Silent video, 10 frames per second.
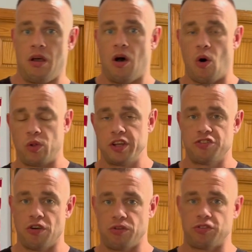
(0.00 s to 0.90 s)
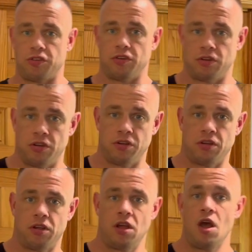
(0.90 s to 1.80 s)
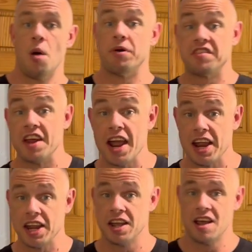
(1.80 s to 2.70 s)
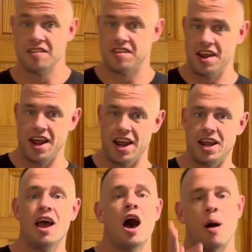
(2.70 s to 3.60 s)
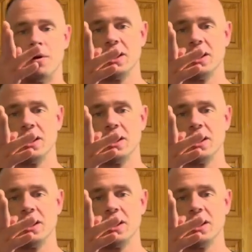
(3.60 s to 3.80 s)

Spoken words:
only chokes. But today, I'm gonna